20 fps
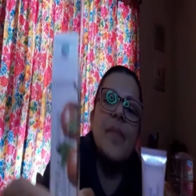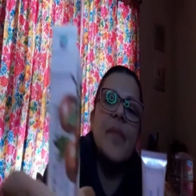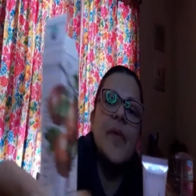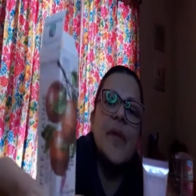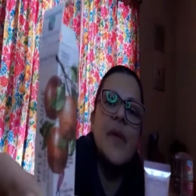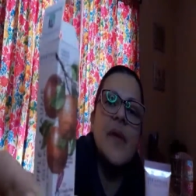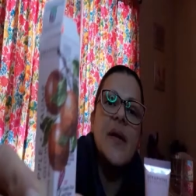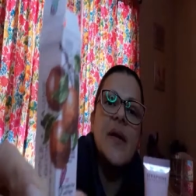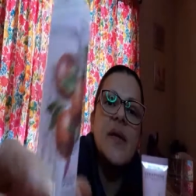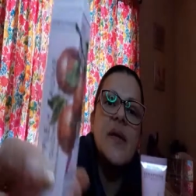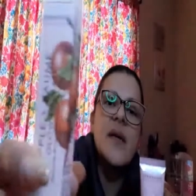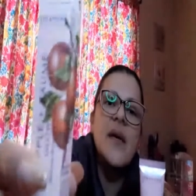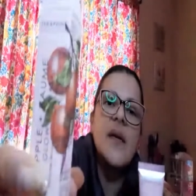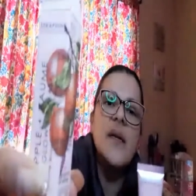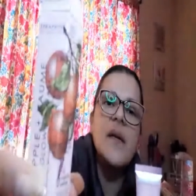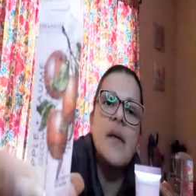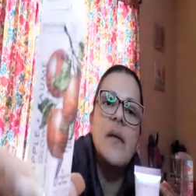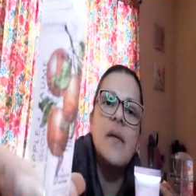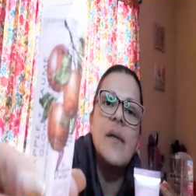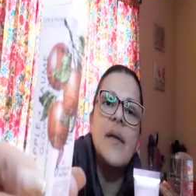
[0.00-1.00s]
And I,
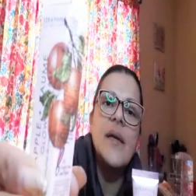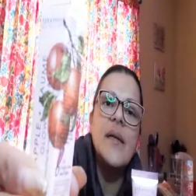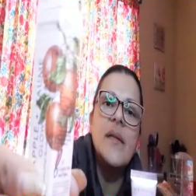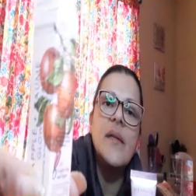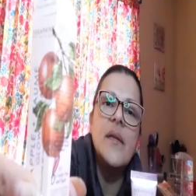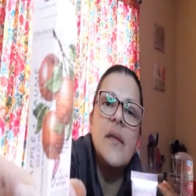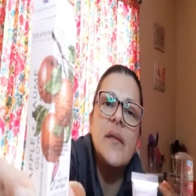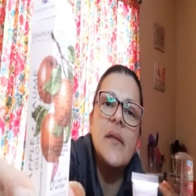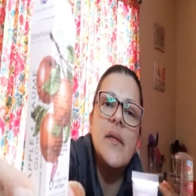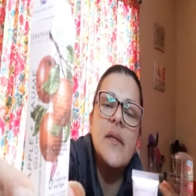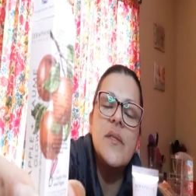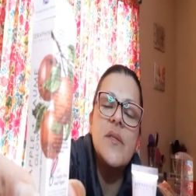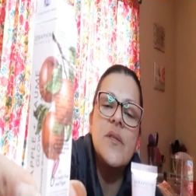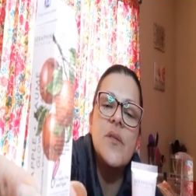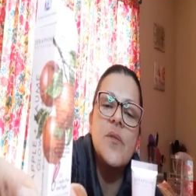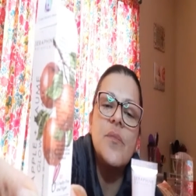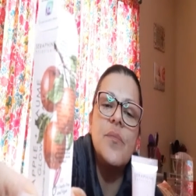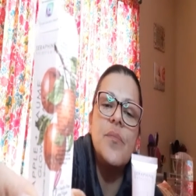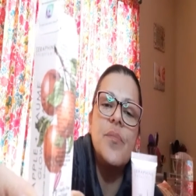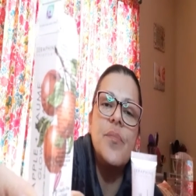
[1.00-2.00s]
I, I think that's
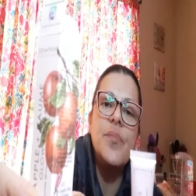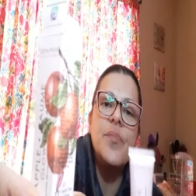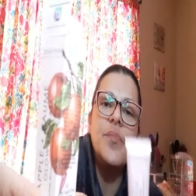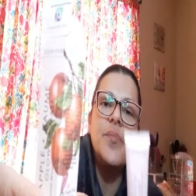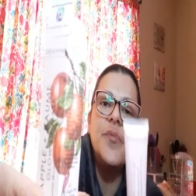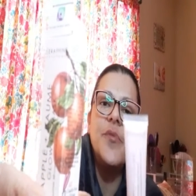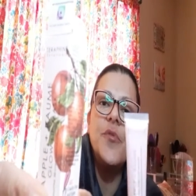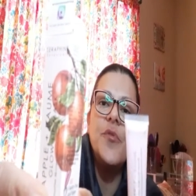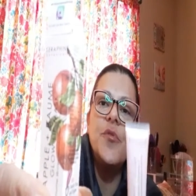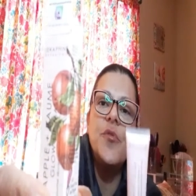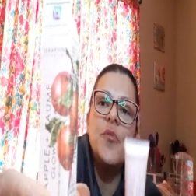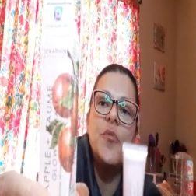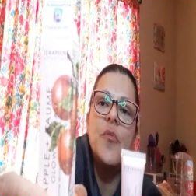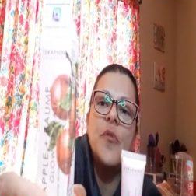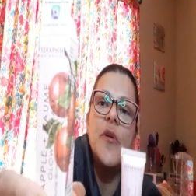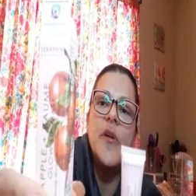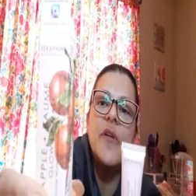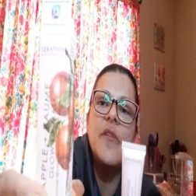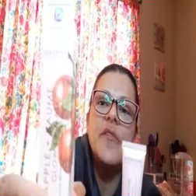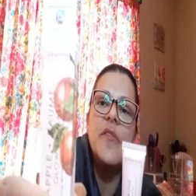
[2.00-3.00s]
the room,
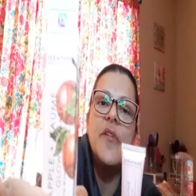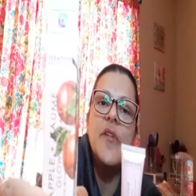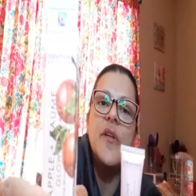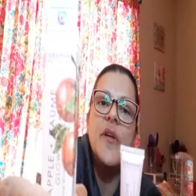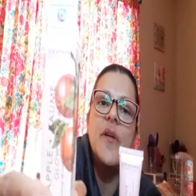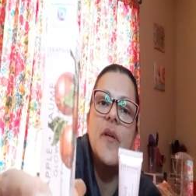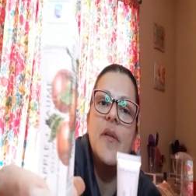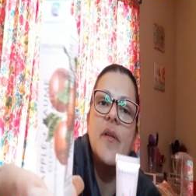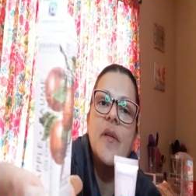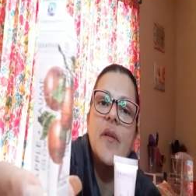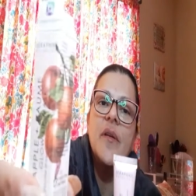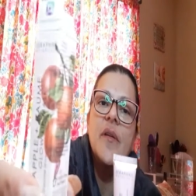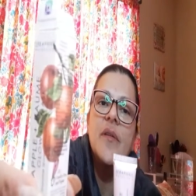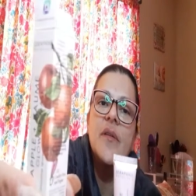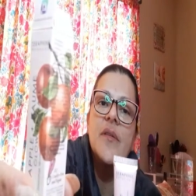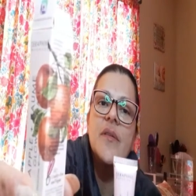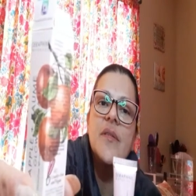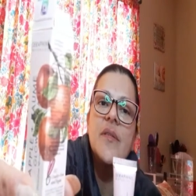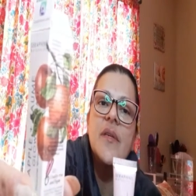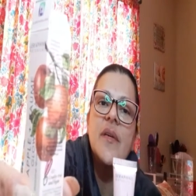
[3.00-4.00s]
whatever they're
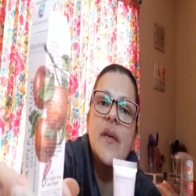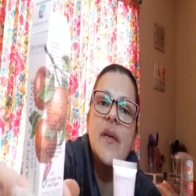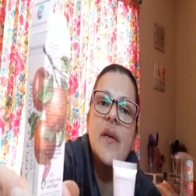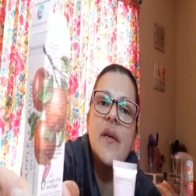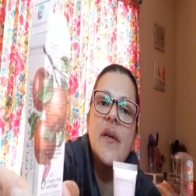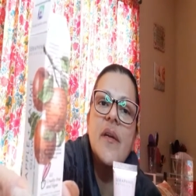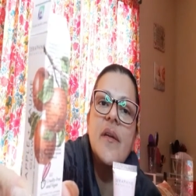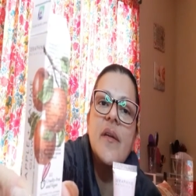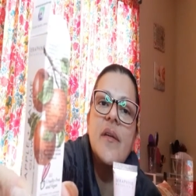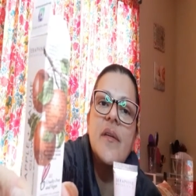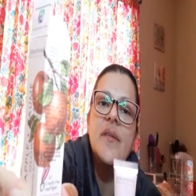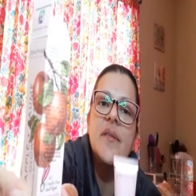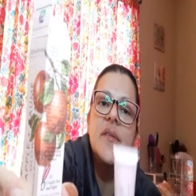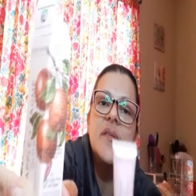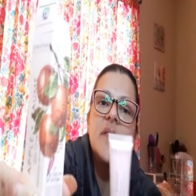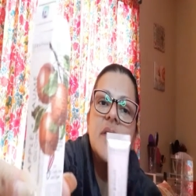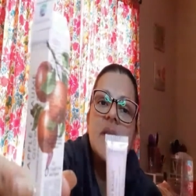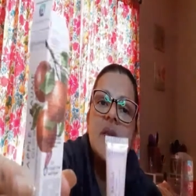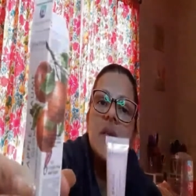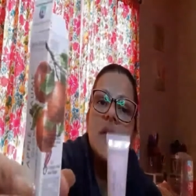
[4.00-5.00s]
saying it
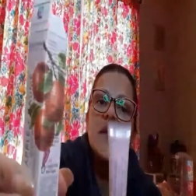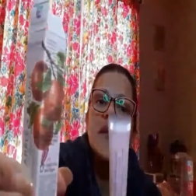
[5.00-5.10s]
is.